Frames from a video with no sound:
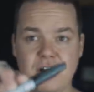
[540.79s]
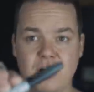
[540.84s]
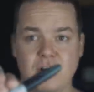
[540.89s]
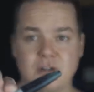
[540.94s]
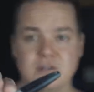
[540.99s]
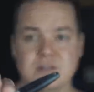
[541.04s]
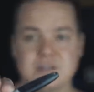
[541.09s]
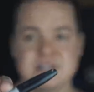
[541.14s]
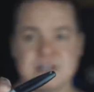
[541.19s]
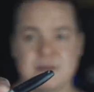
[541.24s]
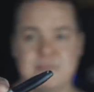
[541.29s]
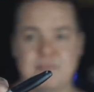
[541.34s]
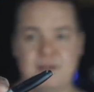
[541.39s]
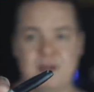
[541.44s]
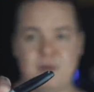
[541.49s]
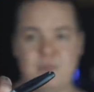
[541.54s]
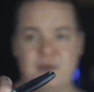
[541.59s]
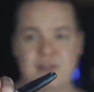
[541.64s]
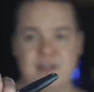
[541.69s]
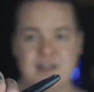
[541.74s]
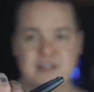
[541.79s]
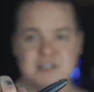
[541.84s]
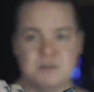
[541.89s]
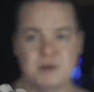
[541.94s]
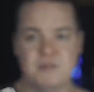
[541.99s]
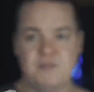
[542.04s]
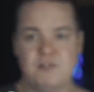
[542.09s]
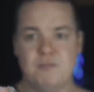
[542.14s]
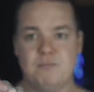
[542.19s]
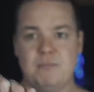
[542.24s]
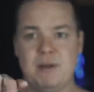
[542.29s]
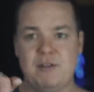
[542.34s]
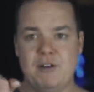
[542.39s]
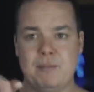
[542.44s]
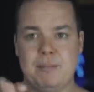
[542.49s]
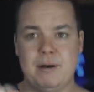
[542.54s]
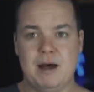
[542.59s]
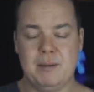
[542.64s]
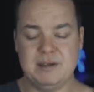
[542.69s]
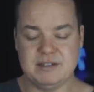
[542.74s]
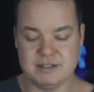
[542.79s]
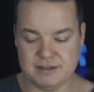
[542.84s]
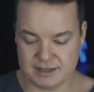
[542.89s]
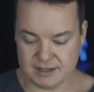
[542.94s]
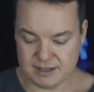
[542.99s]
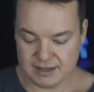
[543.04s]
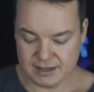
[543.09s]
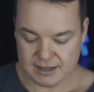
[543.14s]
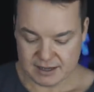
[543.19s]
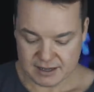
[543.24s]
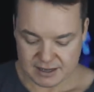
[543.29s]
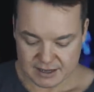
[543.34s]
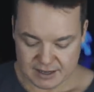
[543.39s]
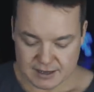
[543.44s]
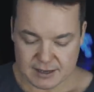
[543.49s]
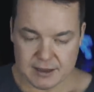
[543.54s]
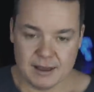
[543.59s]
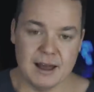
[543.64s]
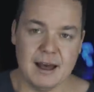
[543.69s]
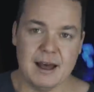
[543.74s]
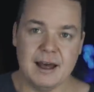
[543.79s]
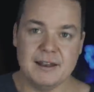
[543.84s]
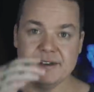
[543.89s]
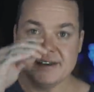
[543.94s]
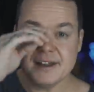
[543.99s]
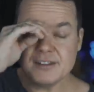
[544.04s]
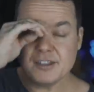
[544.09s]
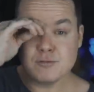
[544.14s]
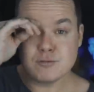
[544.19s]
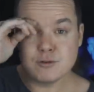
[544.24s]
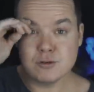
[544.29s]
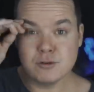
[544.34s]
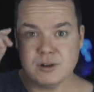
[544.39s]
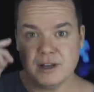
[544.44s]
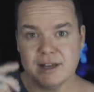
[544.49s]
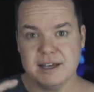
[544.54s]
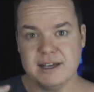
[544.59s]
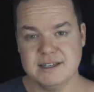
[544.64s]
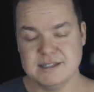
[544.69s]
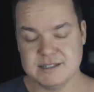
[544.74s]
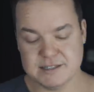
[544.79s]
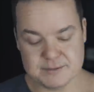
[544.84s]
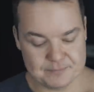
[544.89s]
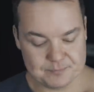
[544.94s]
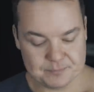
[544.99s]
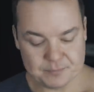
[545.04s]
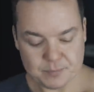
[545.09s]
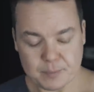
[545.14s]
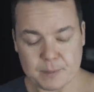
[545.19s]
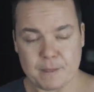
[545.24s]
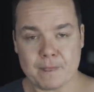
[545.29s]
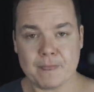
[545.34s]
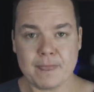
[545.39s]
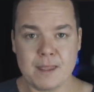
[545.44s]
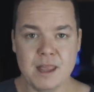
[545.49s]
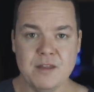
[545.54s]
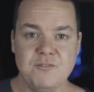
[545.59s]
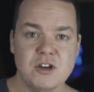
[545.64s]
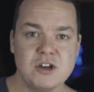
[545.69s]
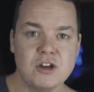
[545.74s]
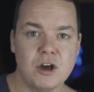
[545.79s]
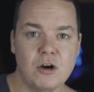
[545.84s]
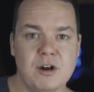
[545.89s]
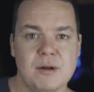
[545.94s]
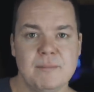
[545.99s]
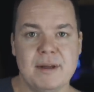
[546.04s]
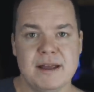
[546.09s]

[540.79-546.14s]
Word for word: hold something with it. So if, you, if you're powering something. Another rule is, if you're going to